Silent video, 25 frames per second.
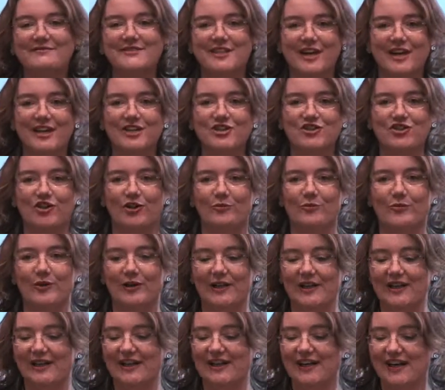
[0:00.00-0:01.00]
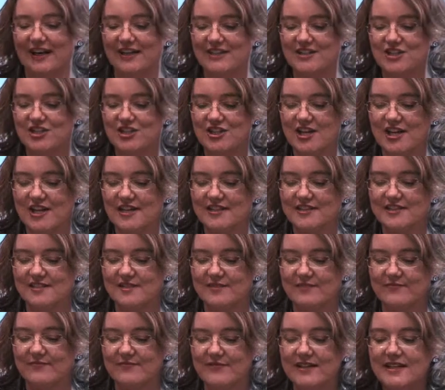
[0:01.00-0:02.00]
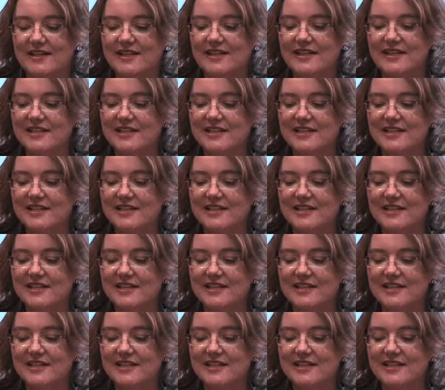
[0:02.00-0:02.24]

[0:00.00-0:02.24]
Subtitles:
day job really and share some